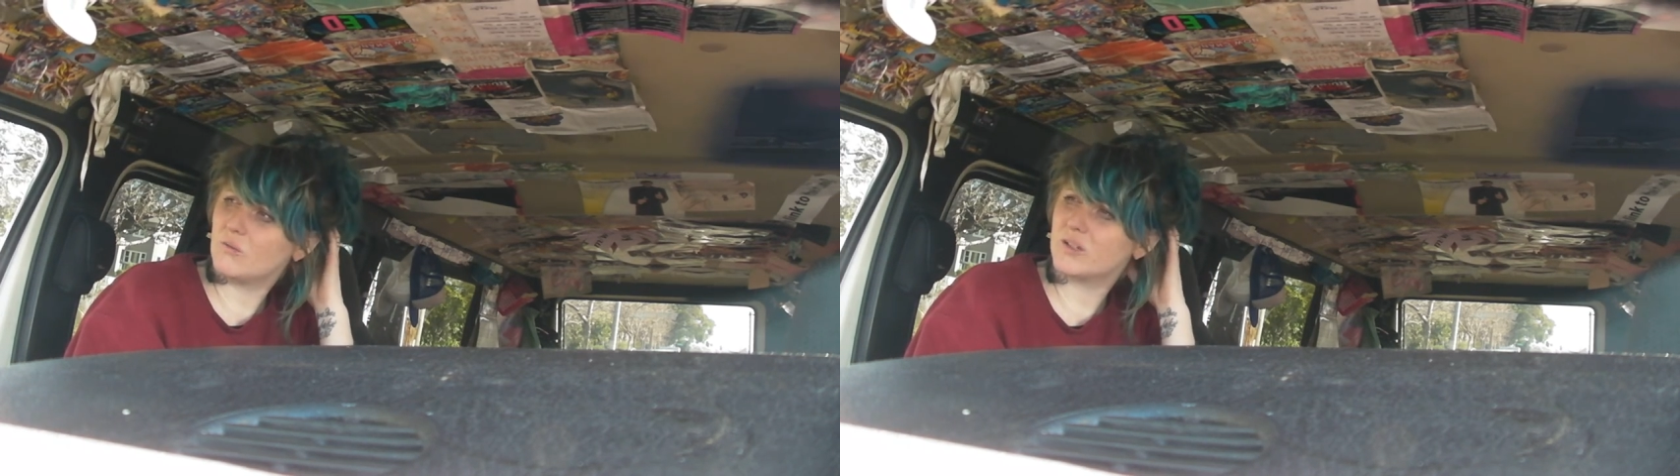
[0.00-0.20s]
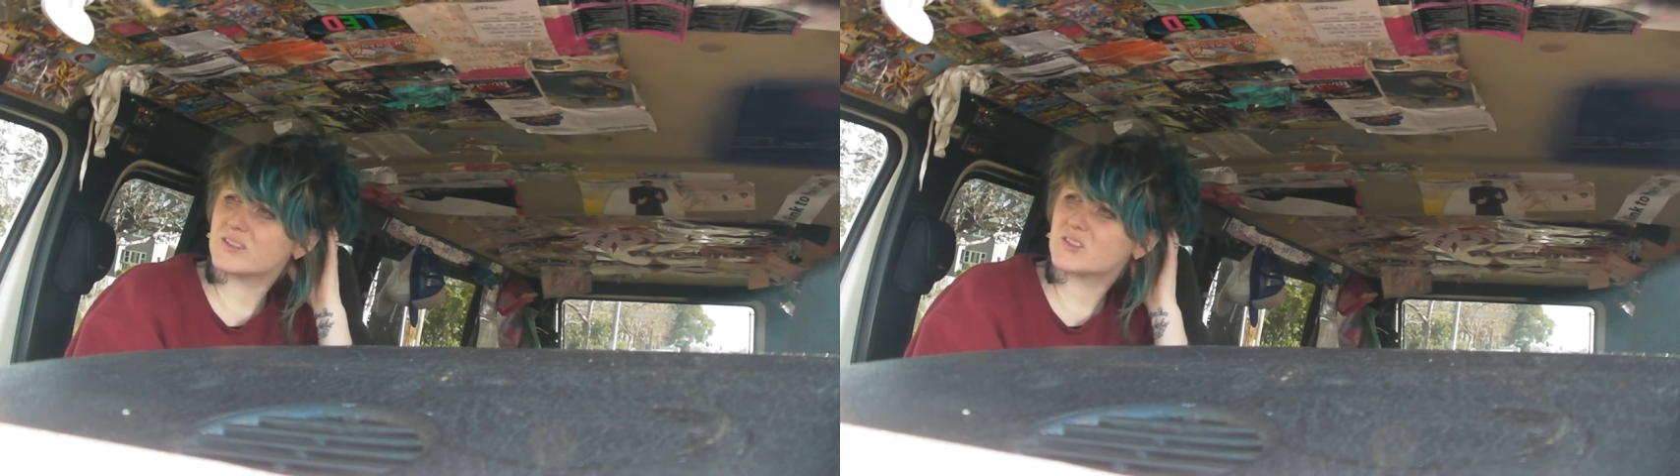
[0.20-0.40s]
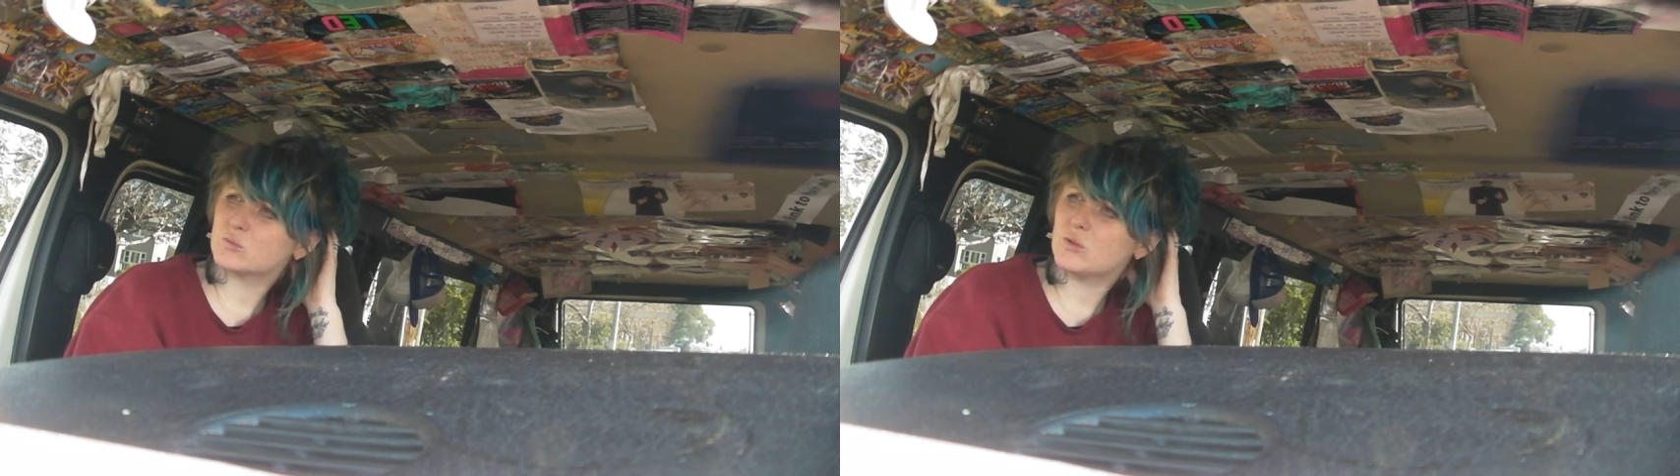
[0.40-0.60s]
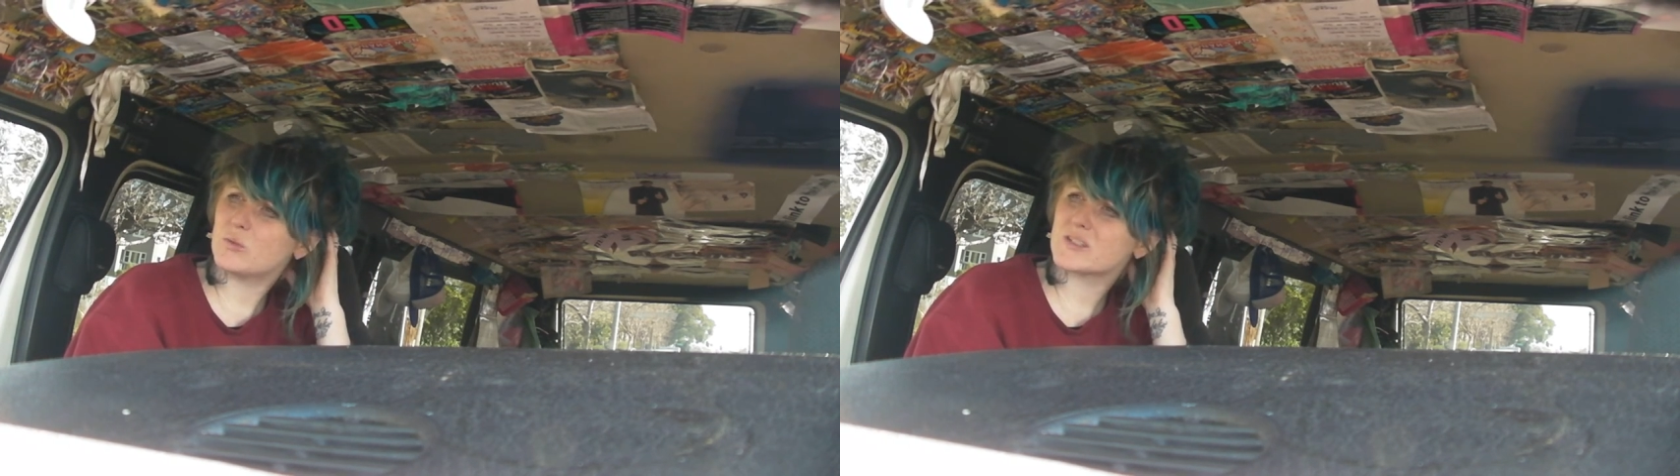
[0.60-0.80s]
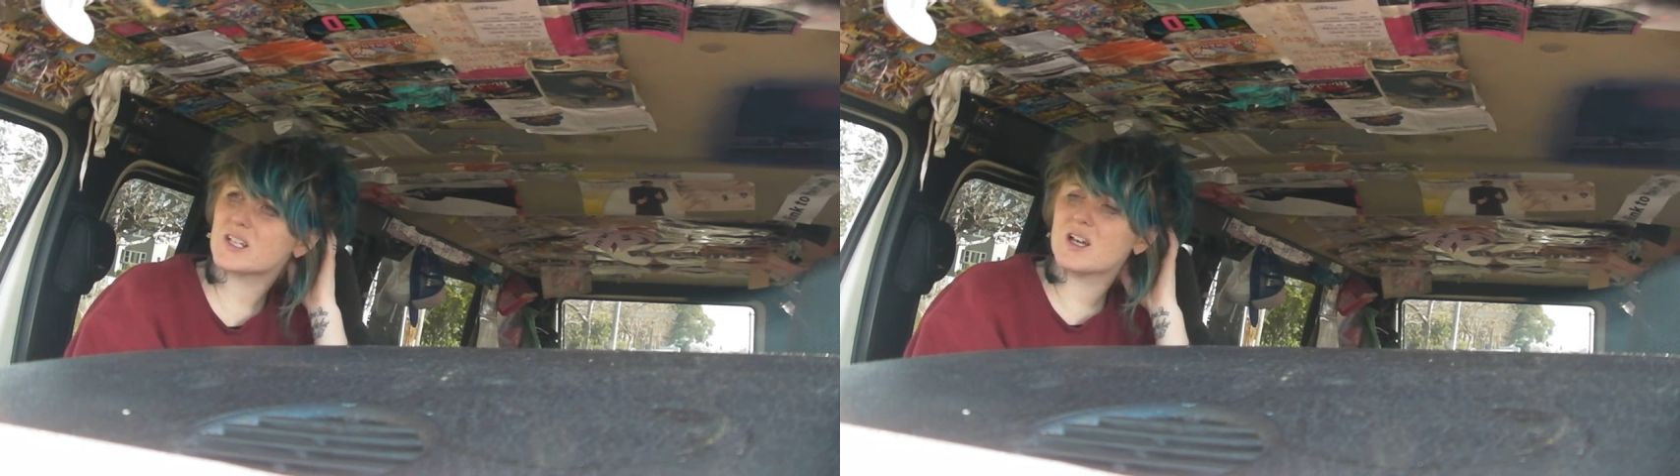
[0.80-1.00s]
Wait, so what
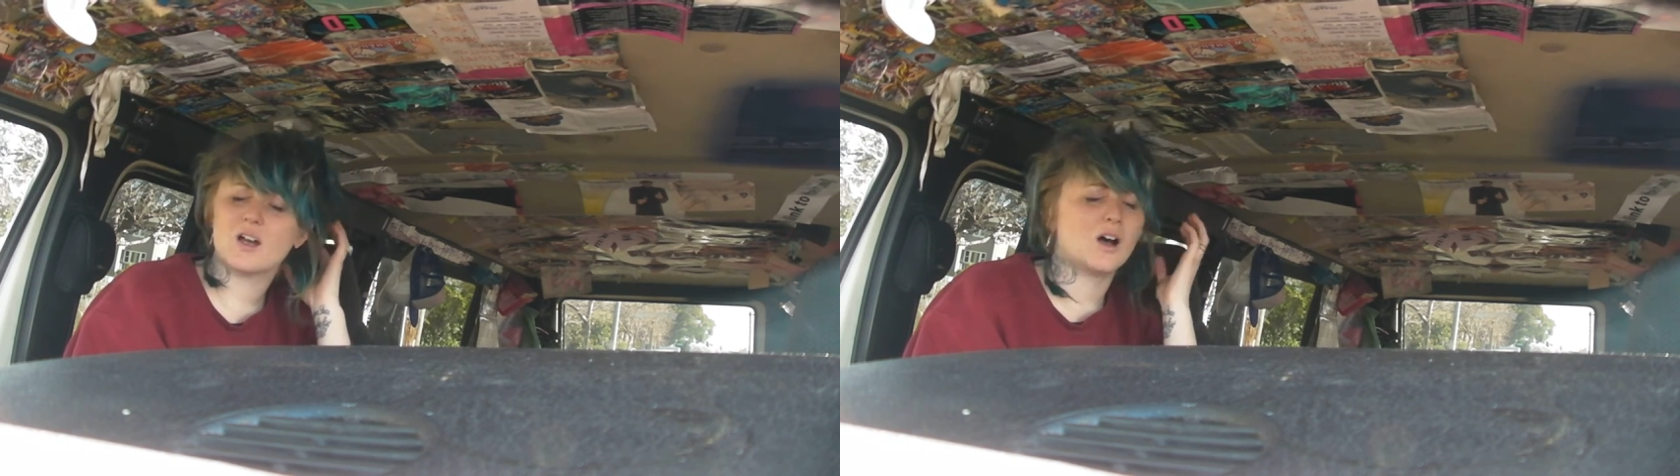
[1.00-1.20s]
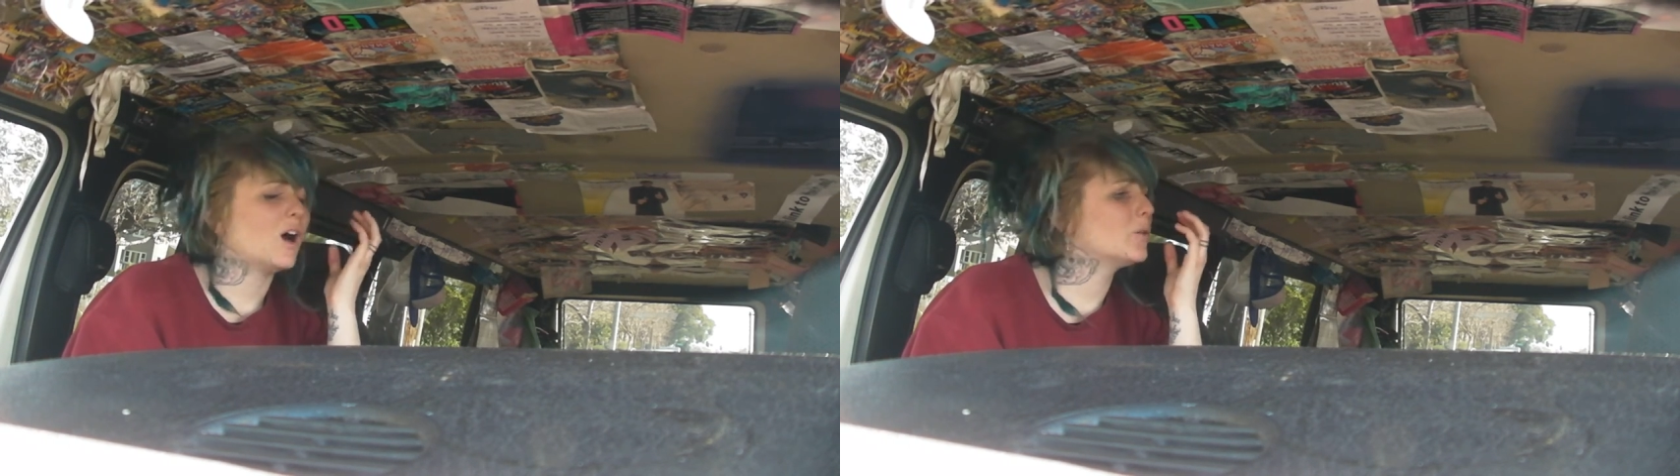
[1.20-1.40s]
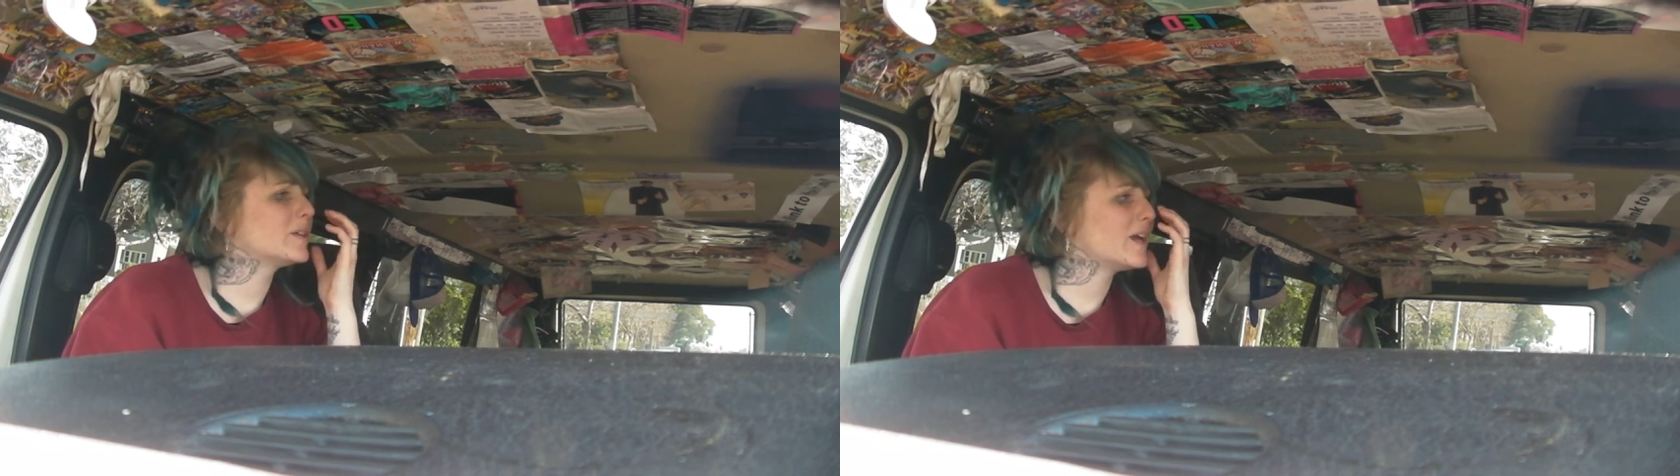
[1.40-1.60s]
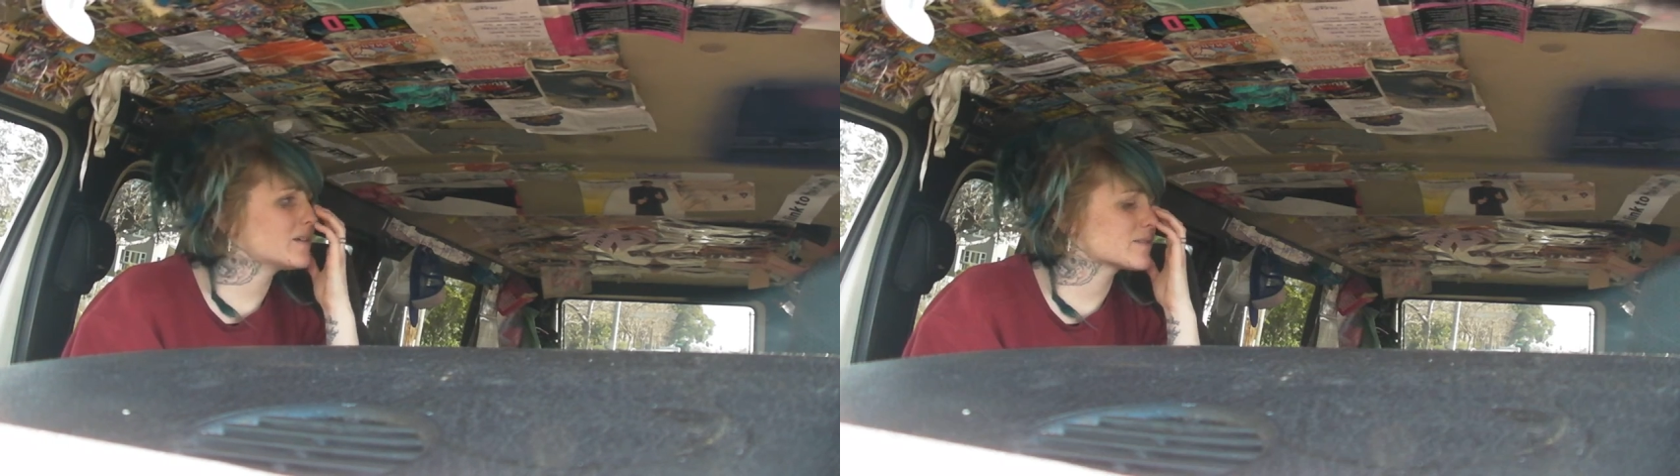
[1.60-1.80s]
was... Oh, yeah,